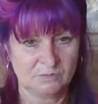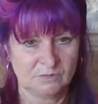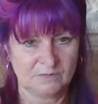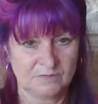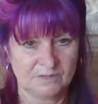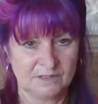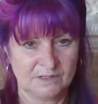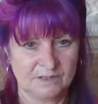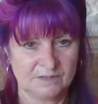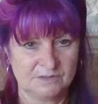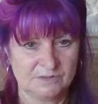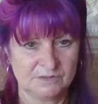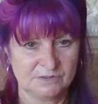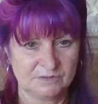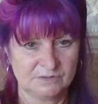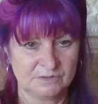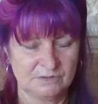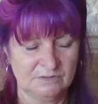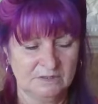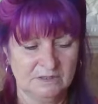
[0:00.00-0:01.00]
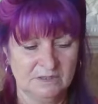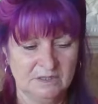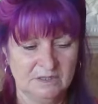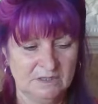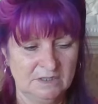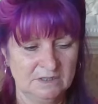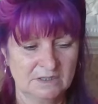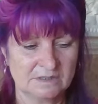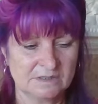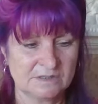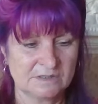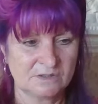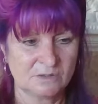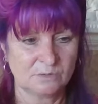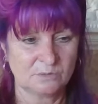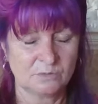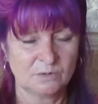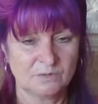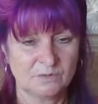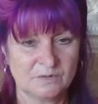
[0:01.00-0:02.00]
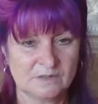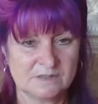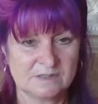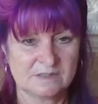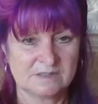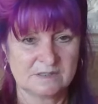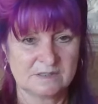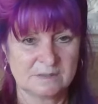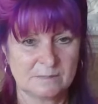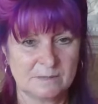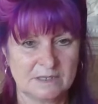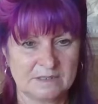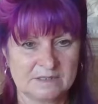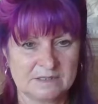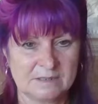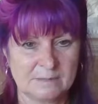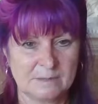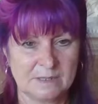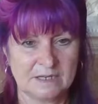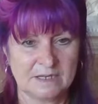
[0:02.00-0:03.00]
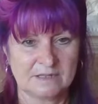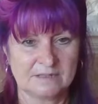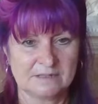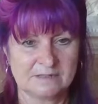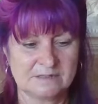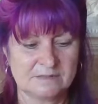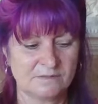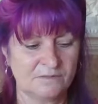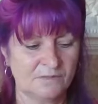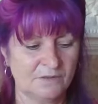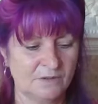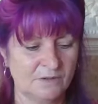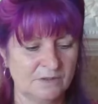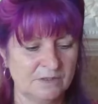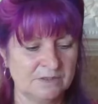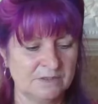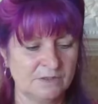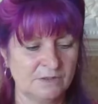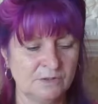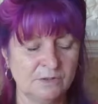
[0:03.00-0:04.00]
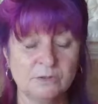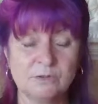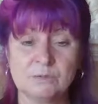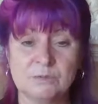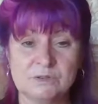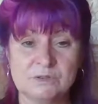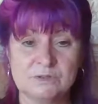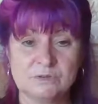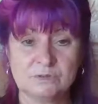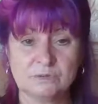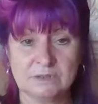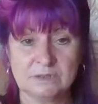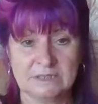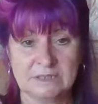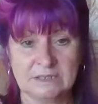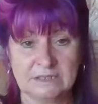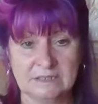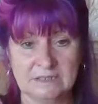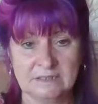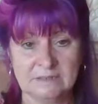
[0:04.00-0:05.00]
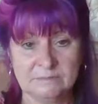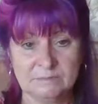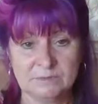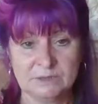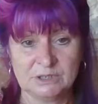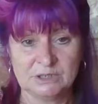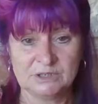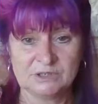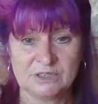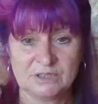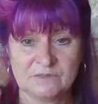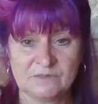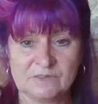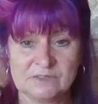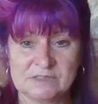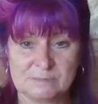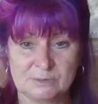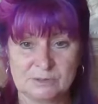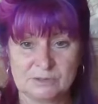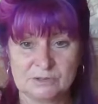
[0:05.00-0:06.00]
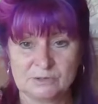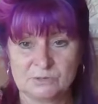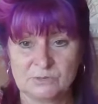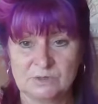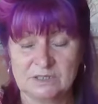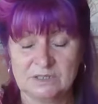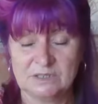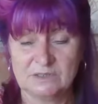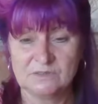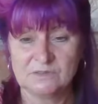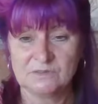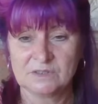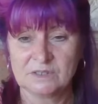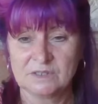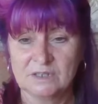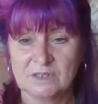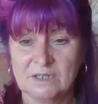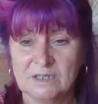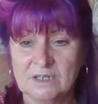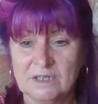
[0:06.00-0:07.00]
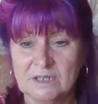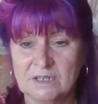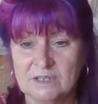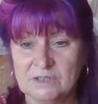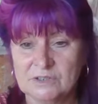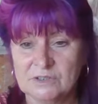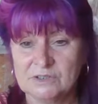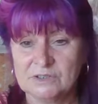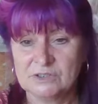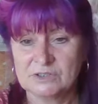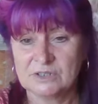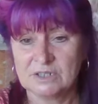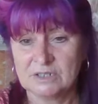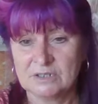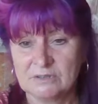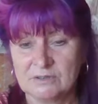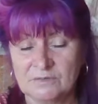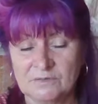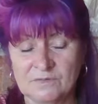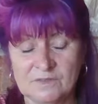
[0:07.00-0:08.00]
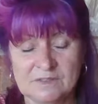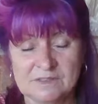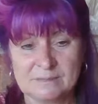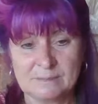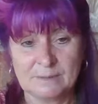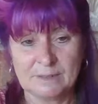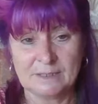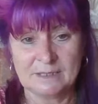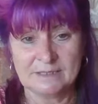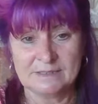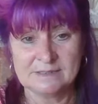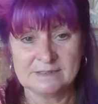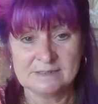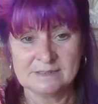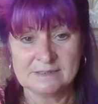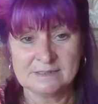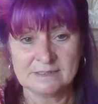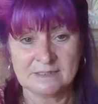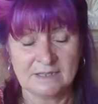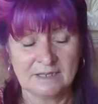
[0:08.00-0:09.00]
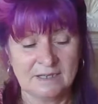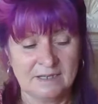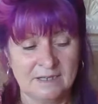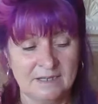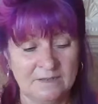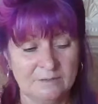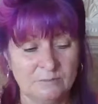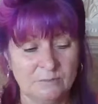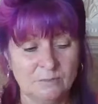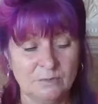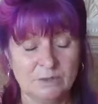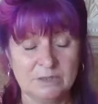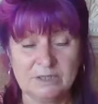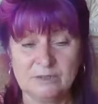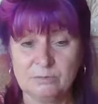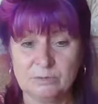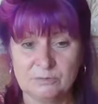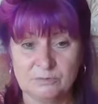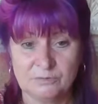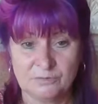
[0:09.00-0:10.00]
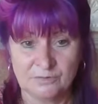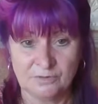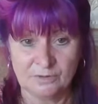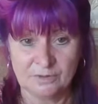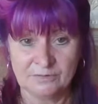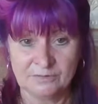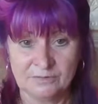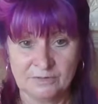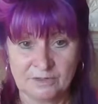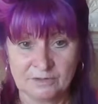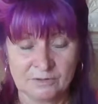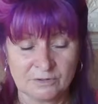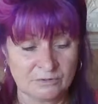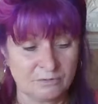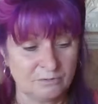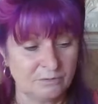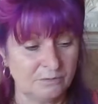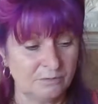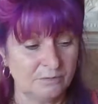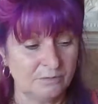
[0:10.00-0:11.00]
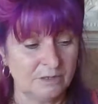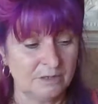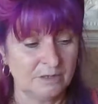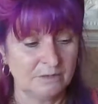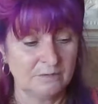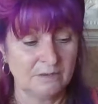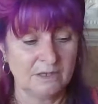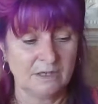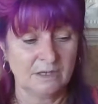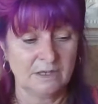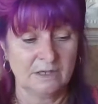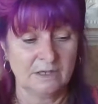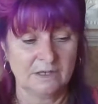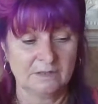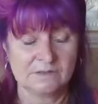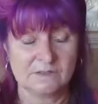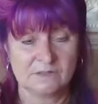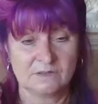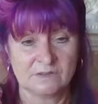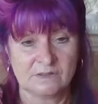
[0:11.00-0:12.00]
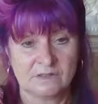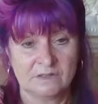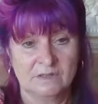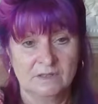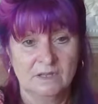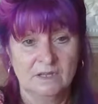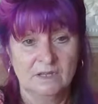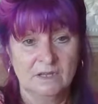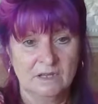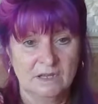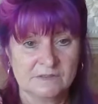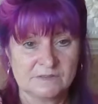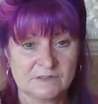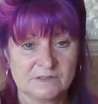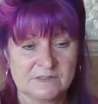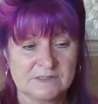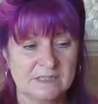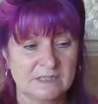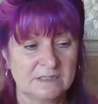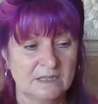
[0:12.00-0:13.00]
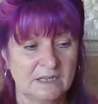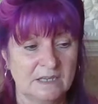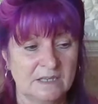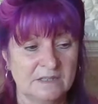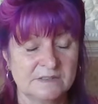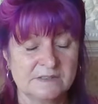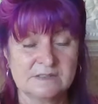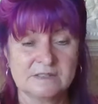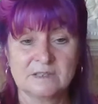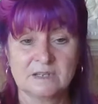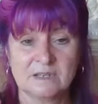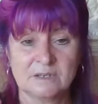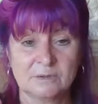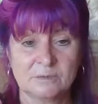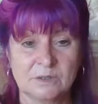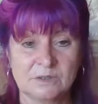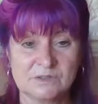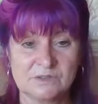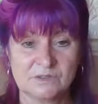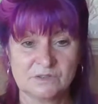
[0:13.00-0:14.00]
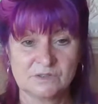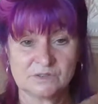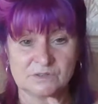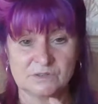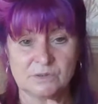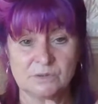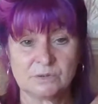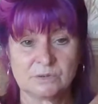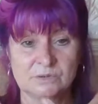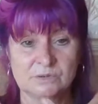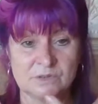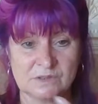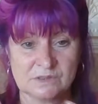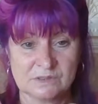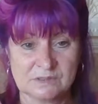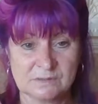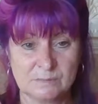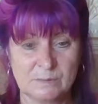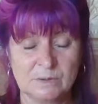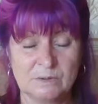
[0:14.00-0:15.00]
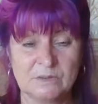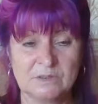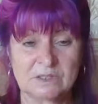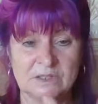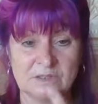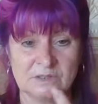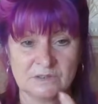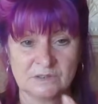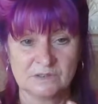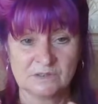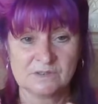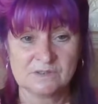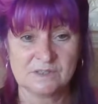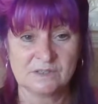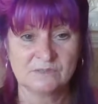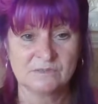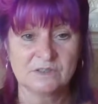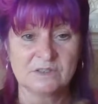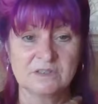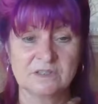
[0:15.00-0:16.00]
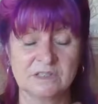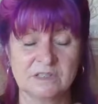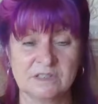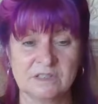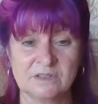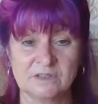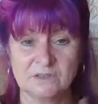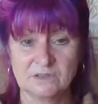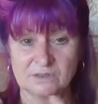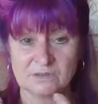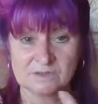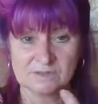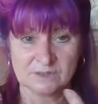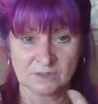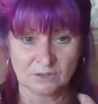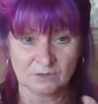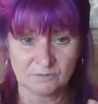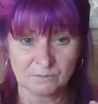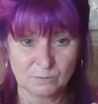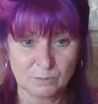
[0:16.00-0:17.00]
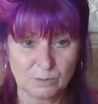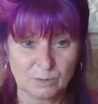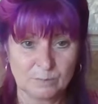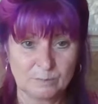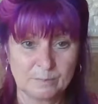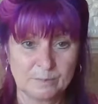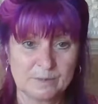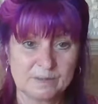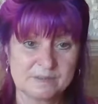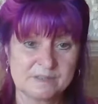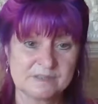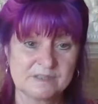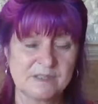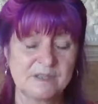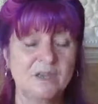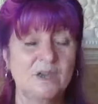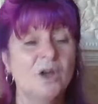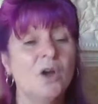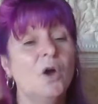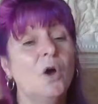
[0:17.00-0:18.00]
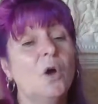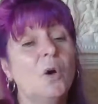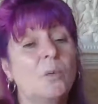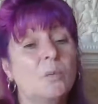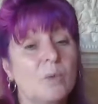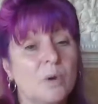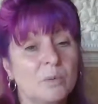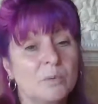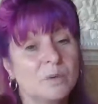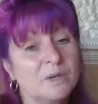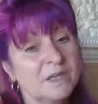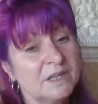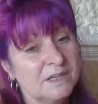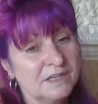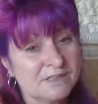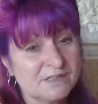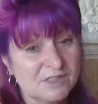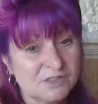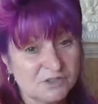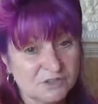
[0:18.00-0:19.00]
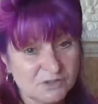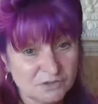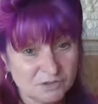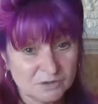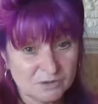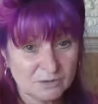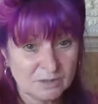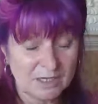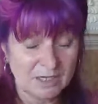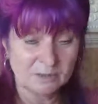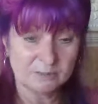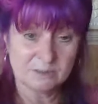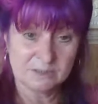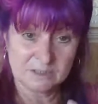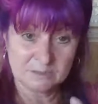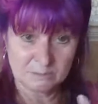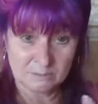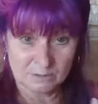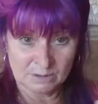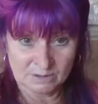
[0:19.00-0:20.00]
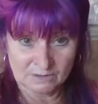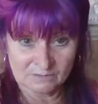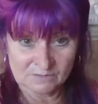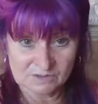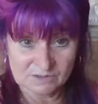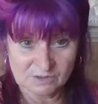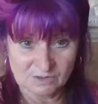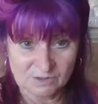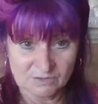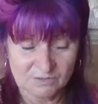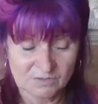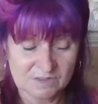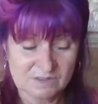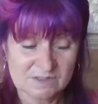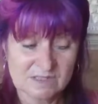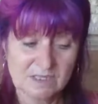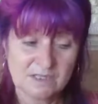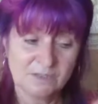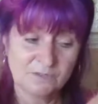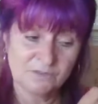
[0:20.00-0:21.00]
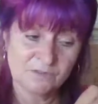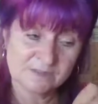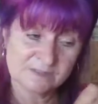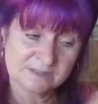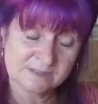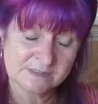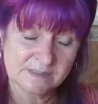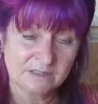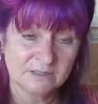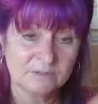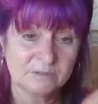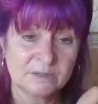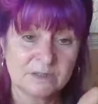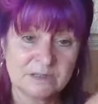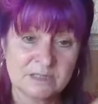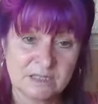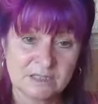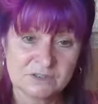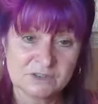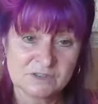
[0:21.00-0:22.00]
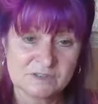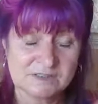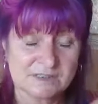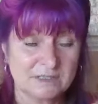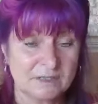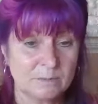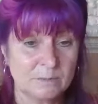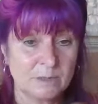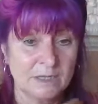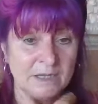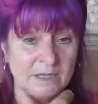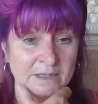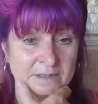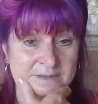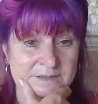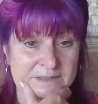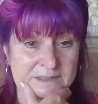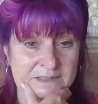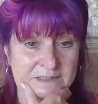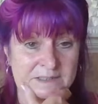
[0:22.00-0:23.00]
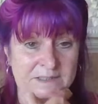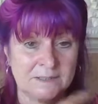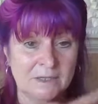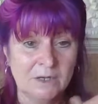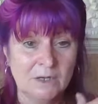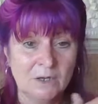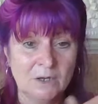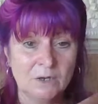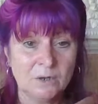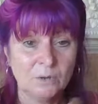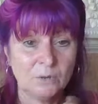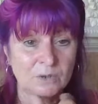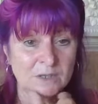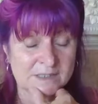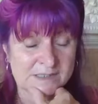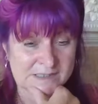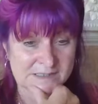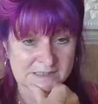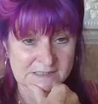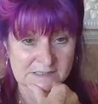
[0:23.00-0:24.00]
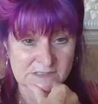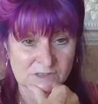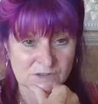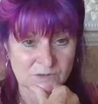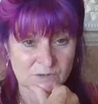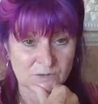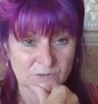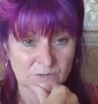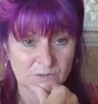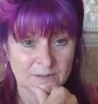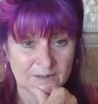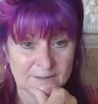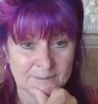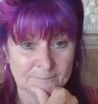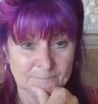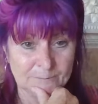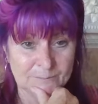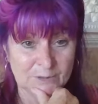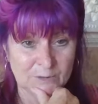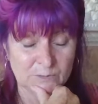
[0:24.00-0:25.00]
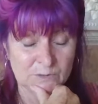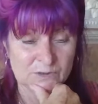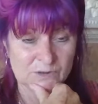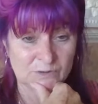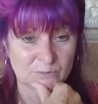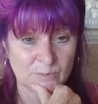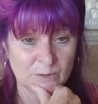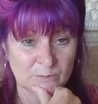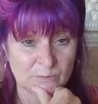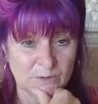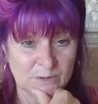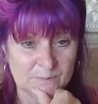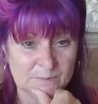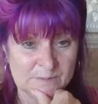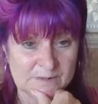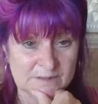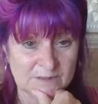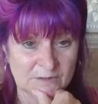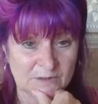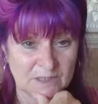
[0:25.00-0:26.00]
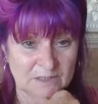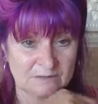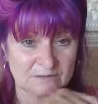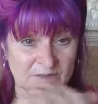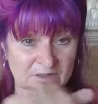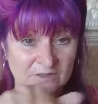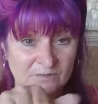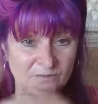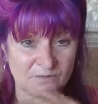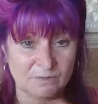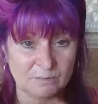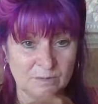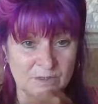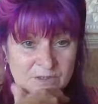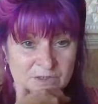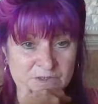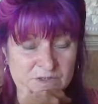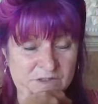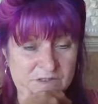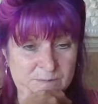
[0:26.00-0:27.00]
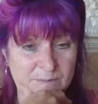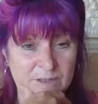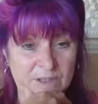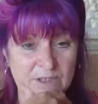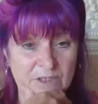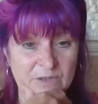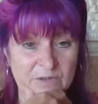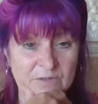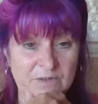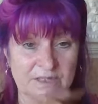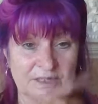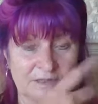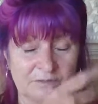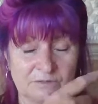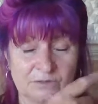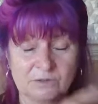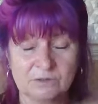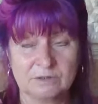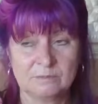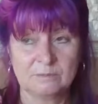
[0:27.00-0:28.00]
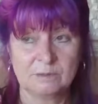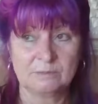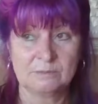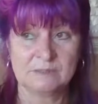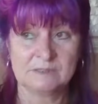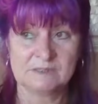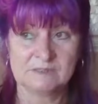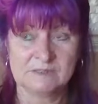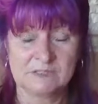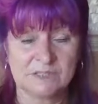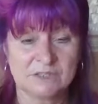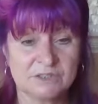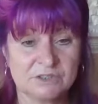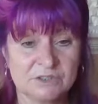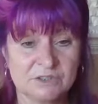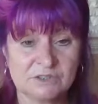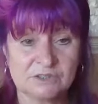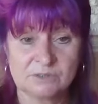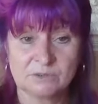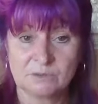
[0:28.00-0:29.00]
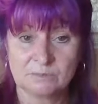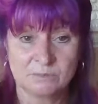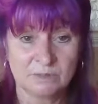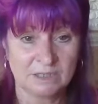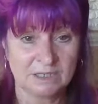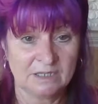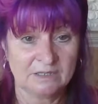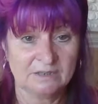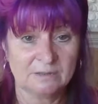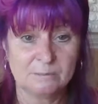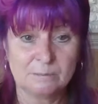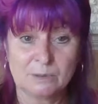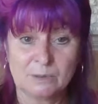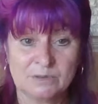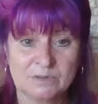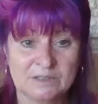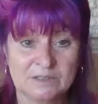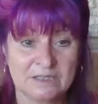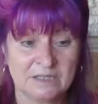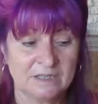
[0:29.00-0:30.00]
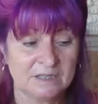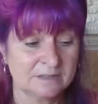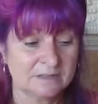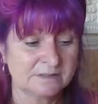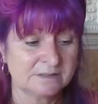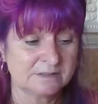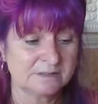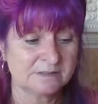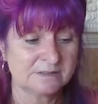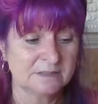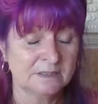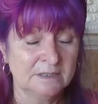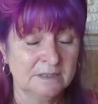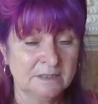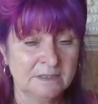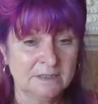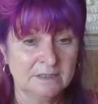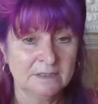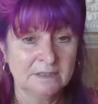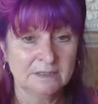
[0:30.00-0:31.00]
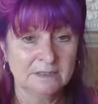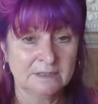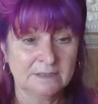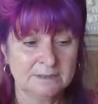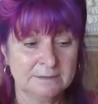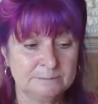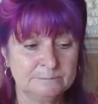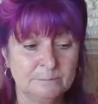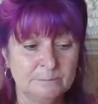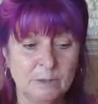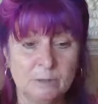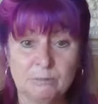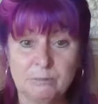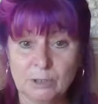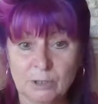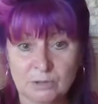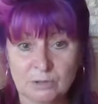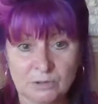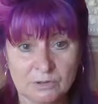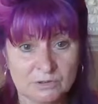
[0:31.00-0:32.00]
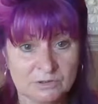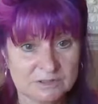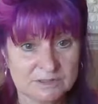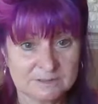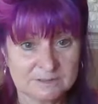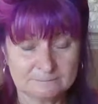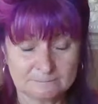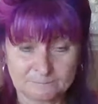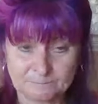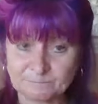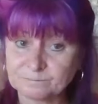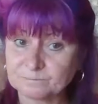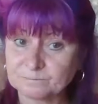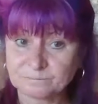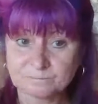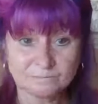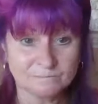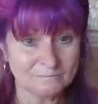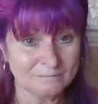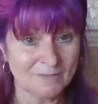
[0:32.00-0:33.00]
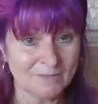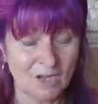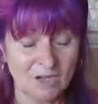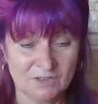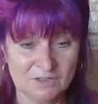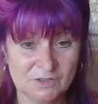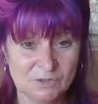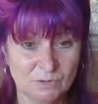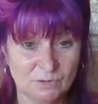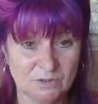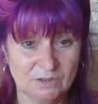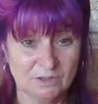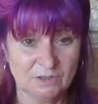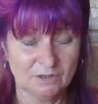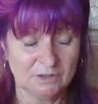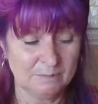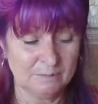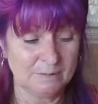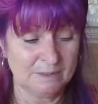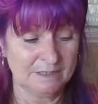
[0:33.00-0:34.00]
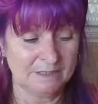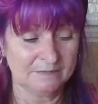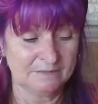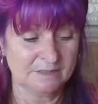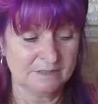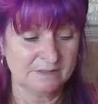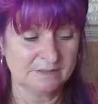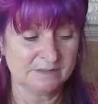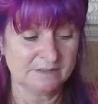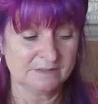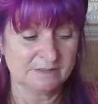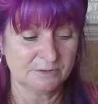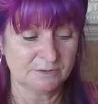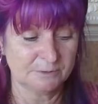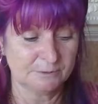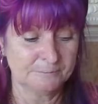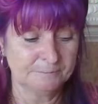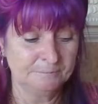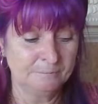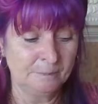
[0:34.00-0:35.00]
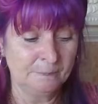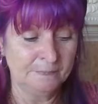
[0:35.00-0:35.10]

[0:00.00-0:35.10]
what they do. That's not what this is about. It's about us finding who we truly are. We each have a special gift to share on this planet, and we will find that through our heart. So that, as I said, the heart is the gateway to the soul, to the spirit. It knows everything. It knows life purpose, what we're here to do, how we can be of service. And if you're stuck with that, just keep asking, or listen to, go onto my website, the information's below, and have a look at my meditations or my other podcasts, my blogs. I talk a lot about this. So